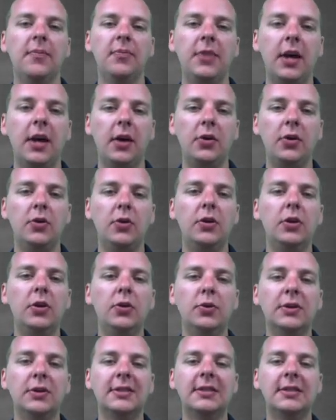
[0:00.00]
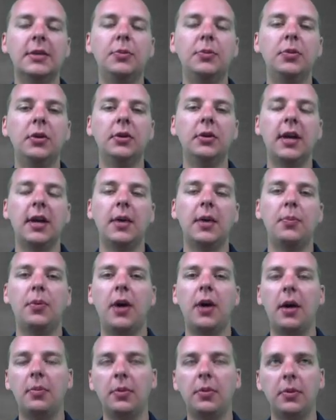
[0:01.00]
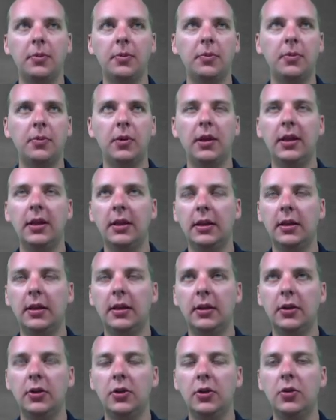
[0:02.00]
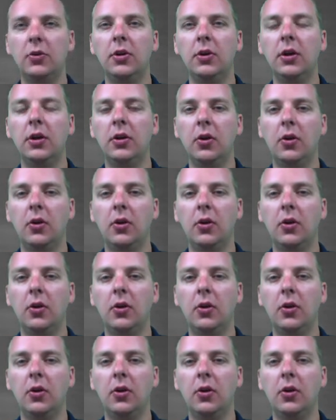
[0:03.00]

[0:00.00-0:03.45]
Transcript: now you can do a similar type problem in the unit